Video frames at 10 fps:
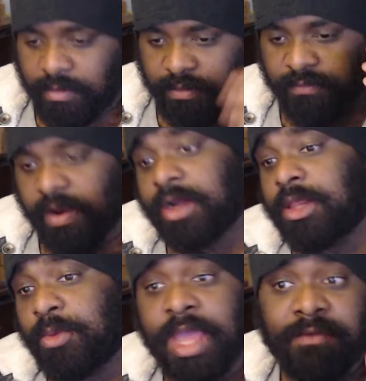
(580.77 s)

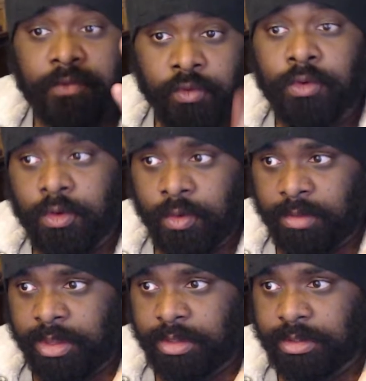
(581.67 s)
Finally, we have crew
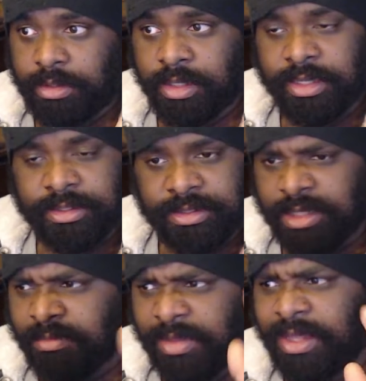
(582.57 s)
equipment. It's
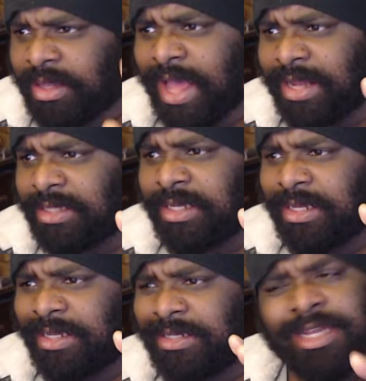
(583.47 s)
something that
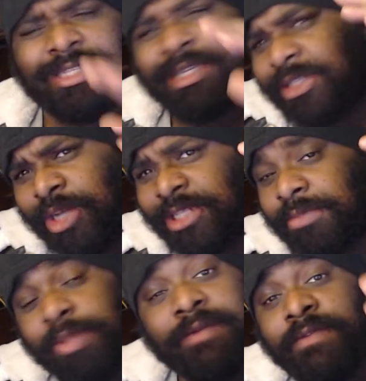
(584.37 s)
doesn't just
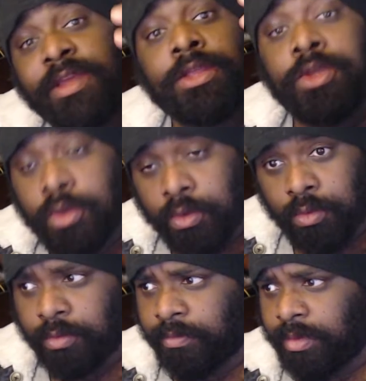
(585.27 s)
benefit
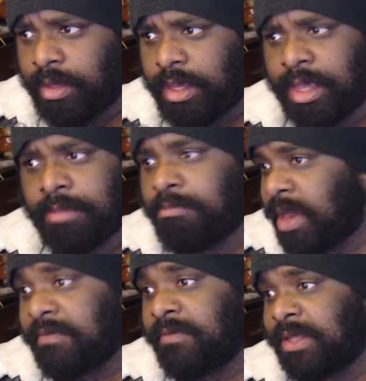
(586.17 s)
you, it
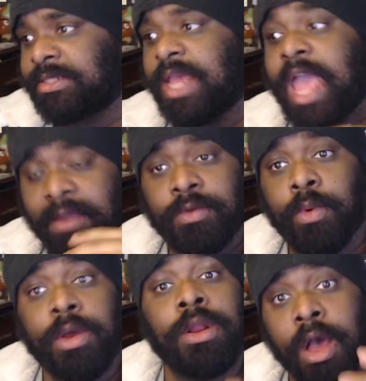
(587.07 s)
benefits
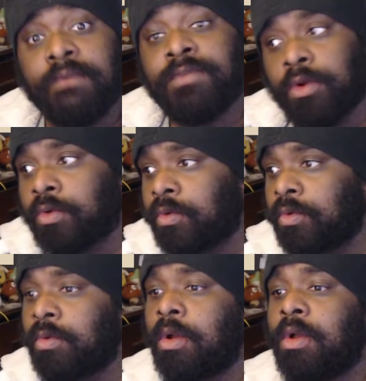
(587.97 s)
everyone of your
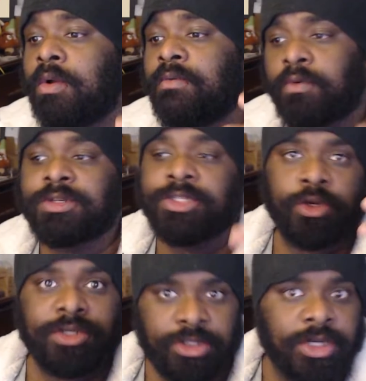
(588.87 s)
crew for
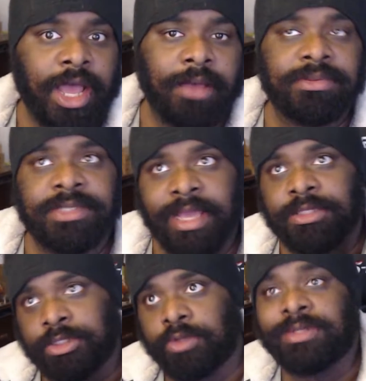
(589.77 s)
certain jobs
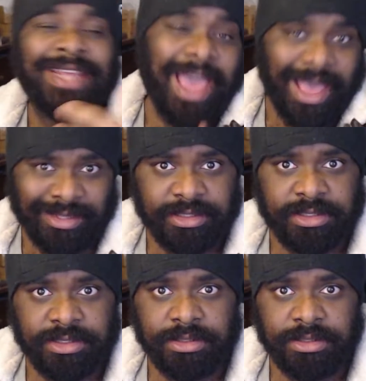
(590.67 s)
and certain tasks.